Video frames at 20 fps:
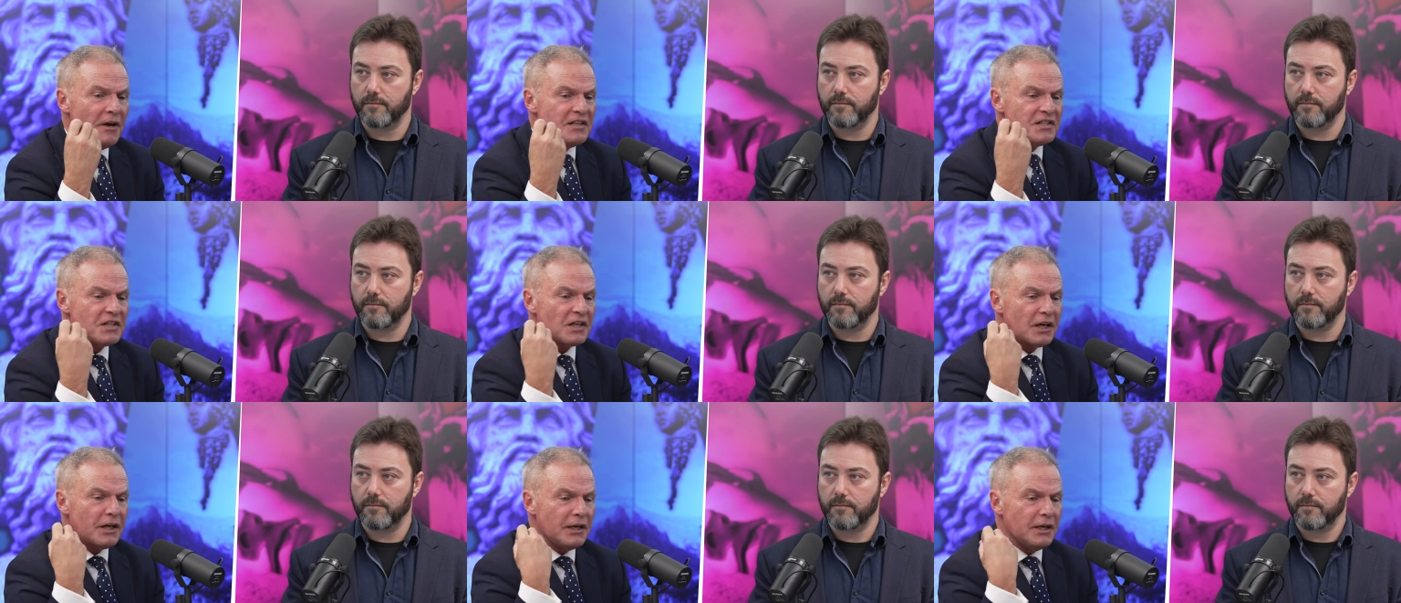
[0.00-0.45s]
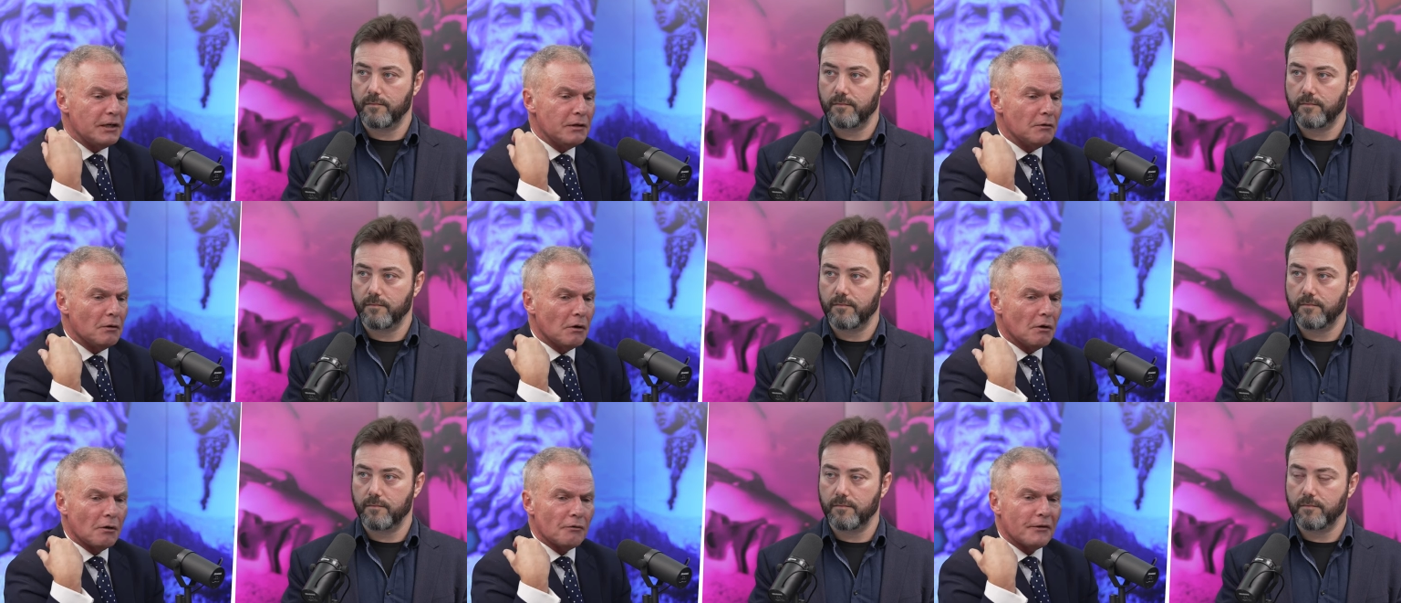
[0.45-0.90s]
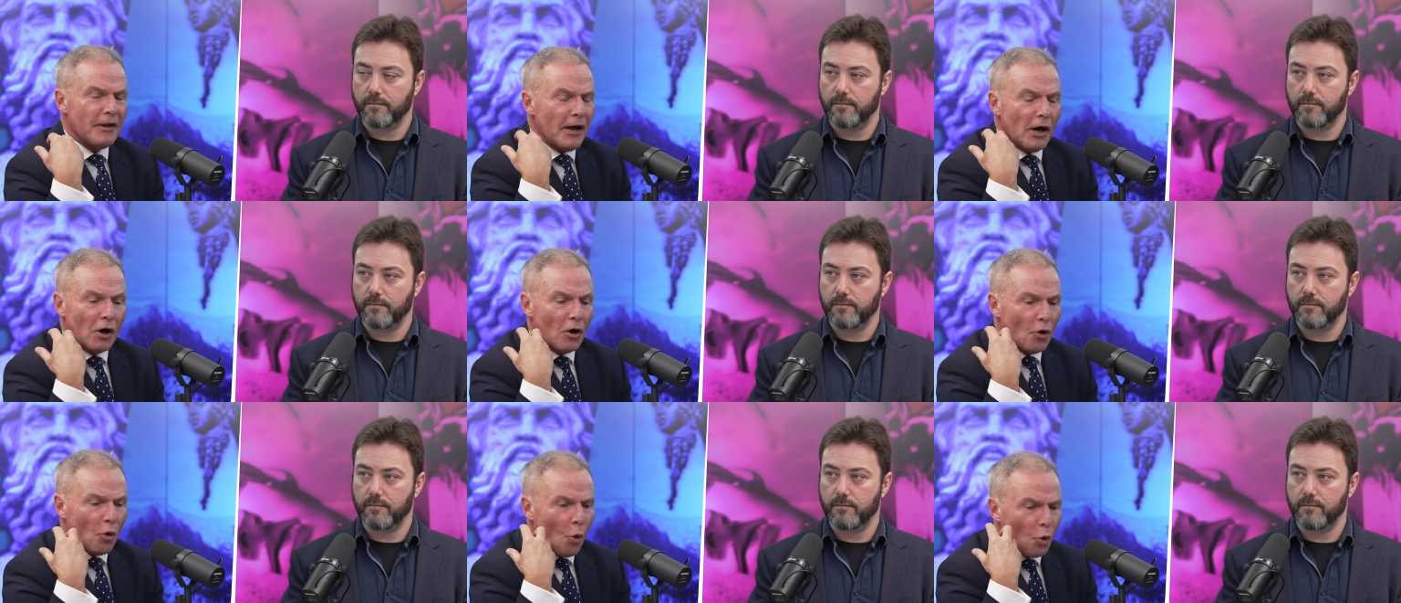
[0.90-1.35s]
Speaker 1: basically they
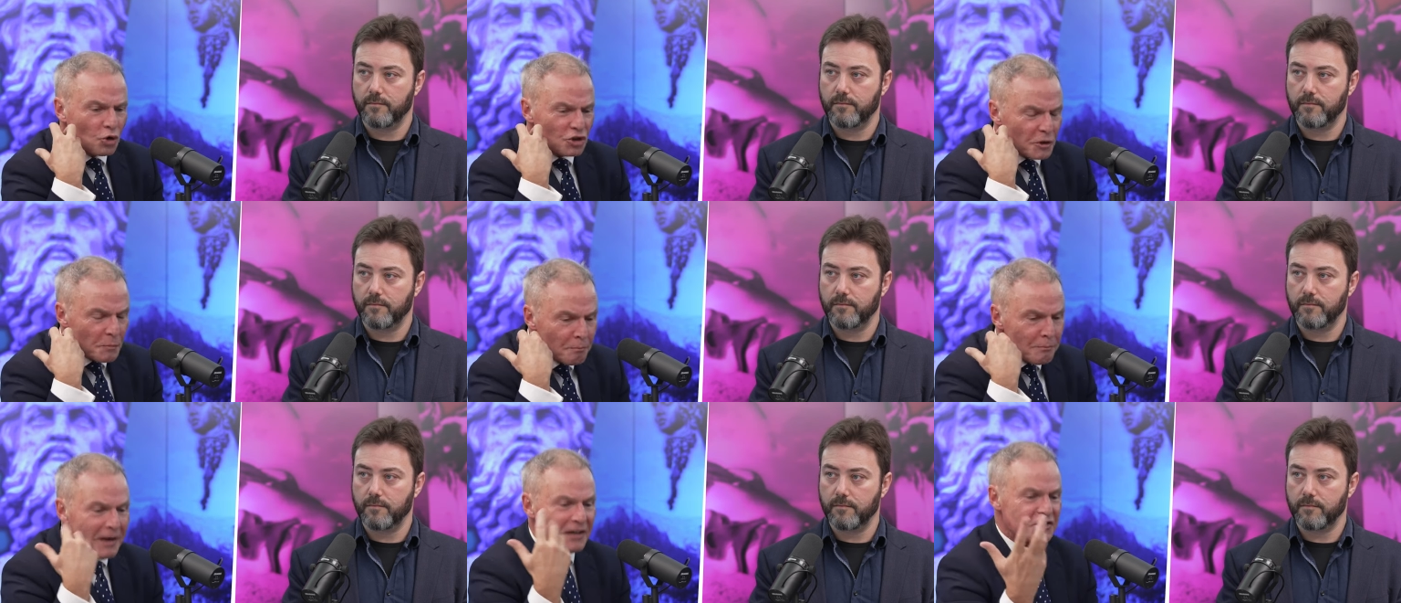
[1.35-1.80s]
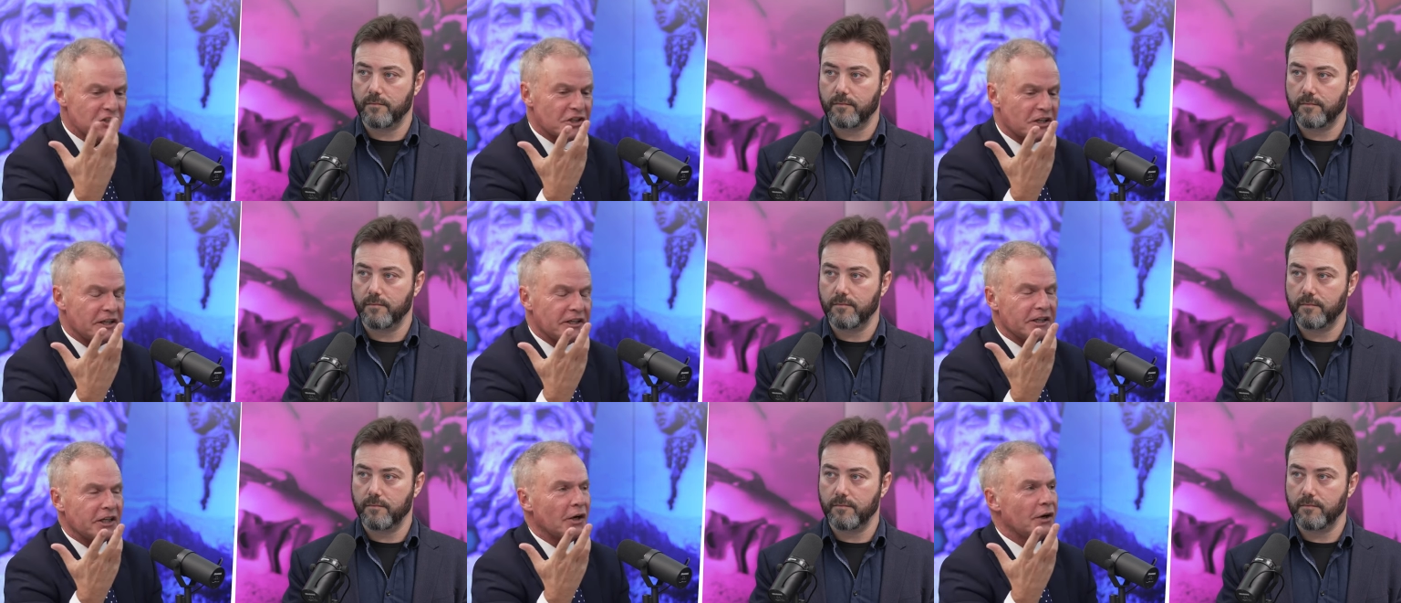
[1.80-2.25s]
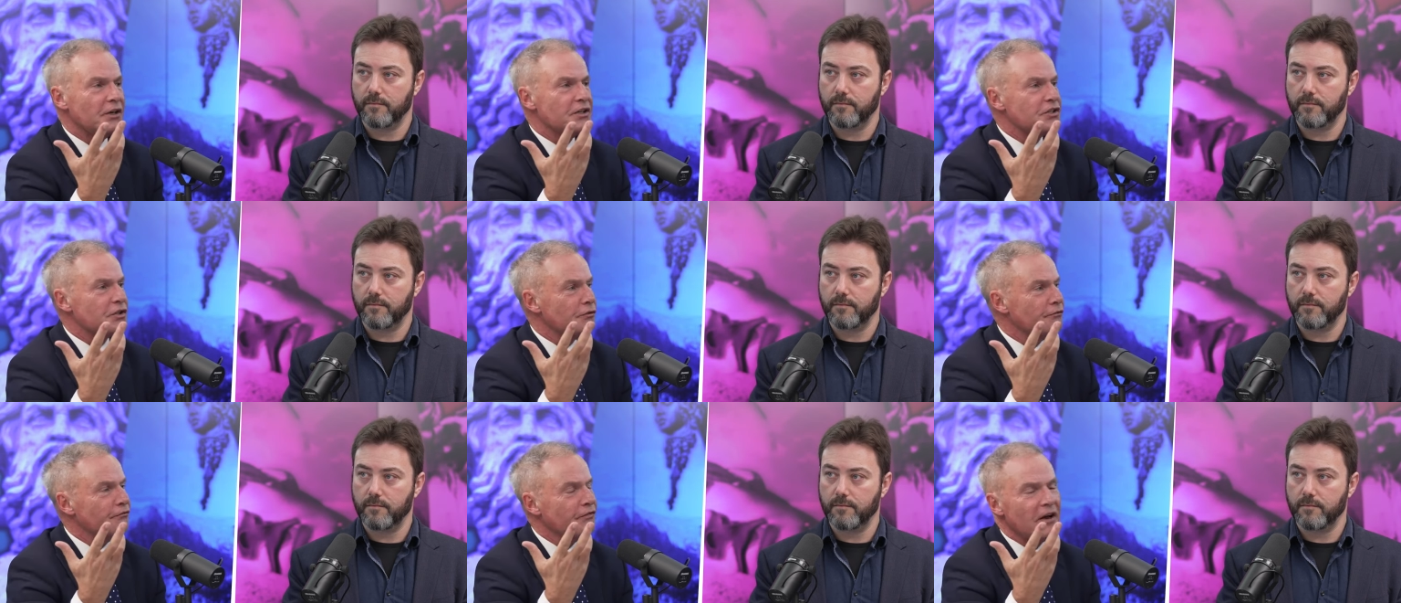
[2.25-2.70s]
are automatically going
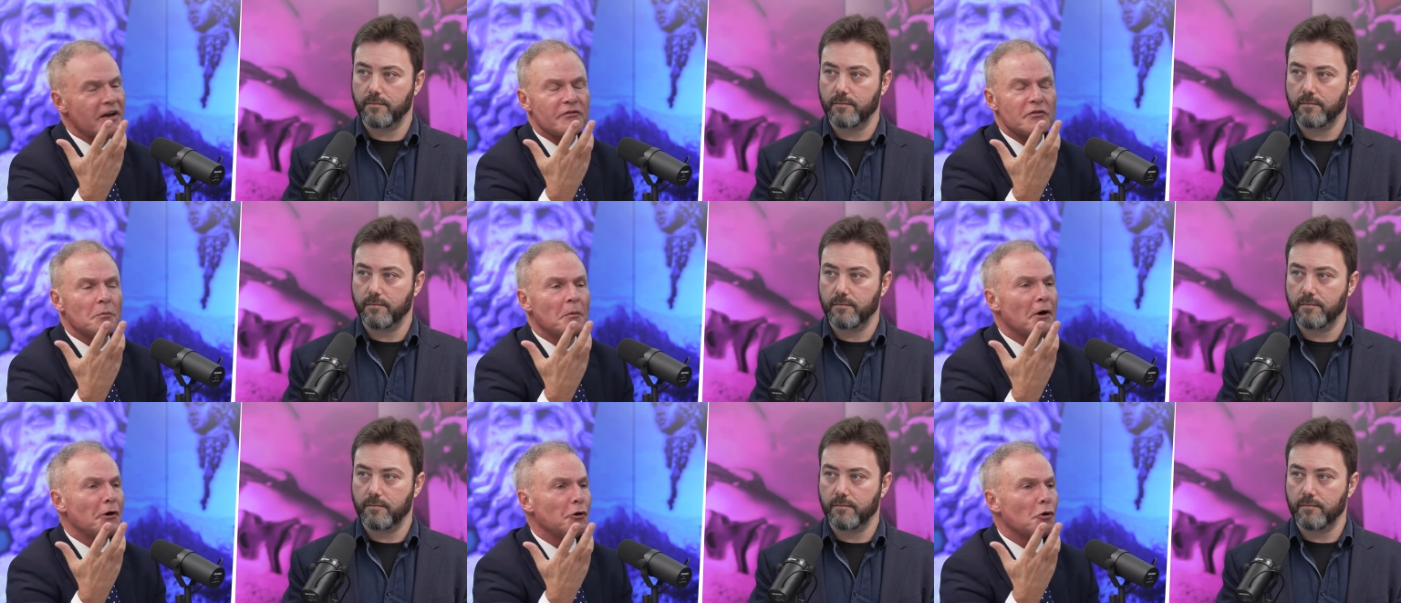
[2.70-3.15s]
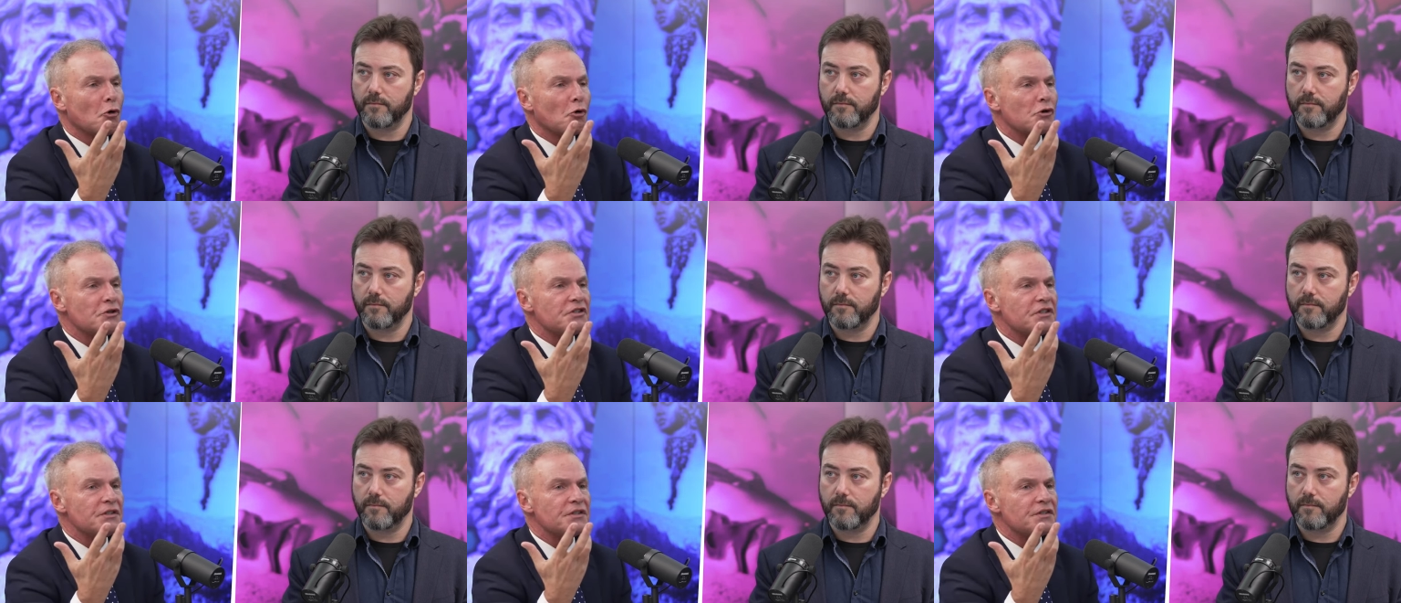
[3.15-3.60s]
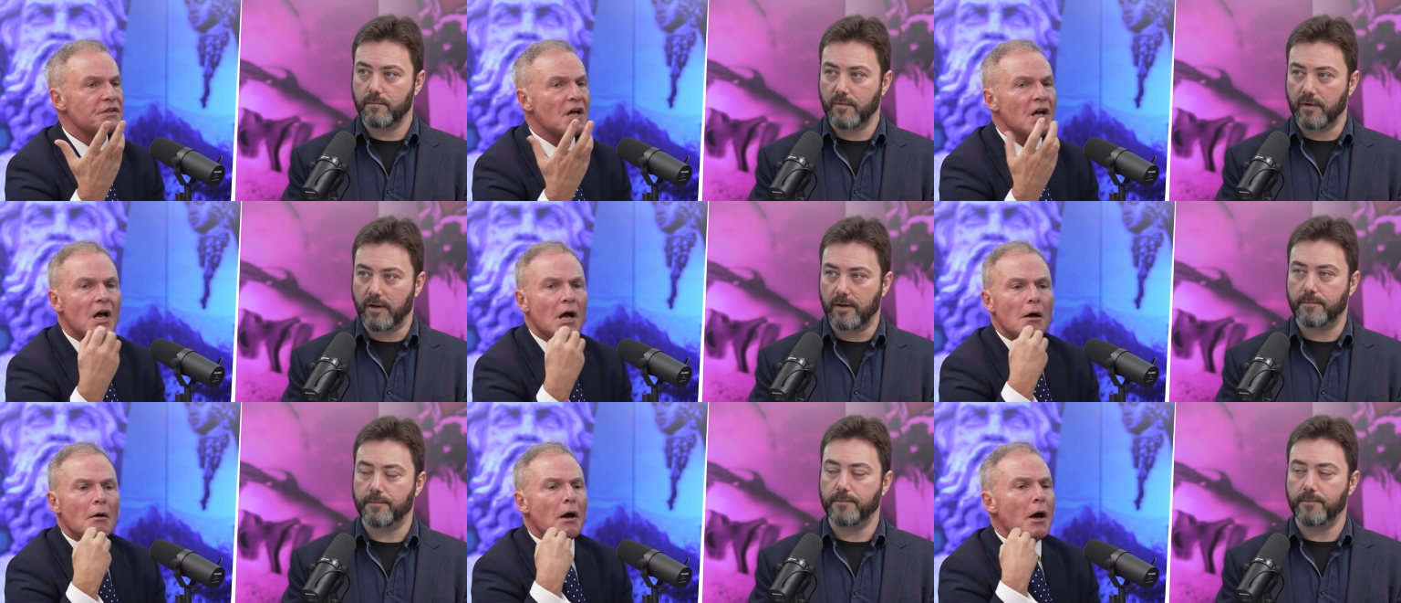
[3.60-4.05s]
to favour minorities.
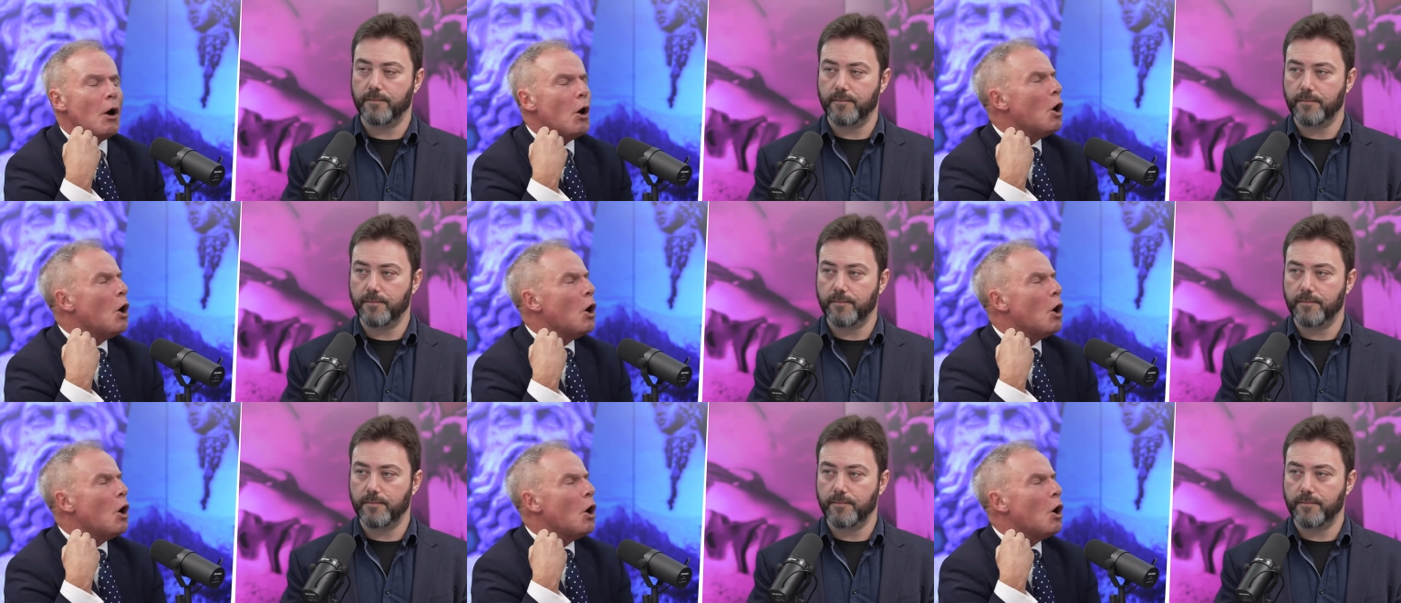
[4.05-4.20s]
Yeah.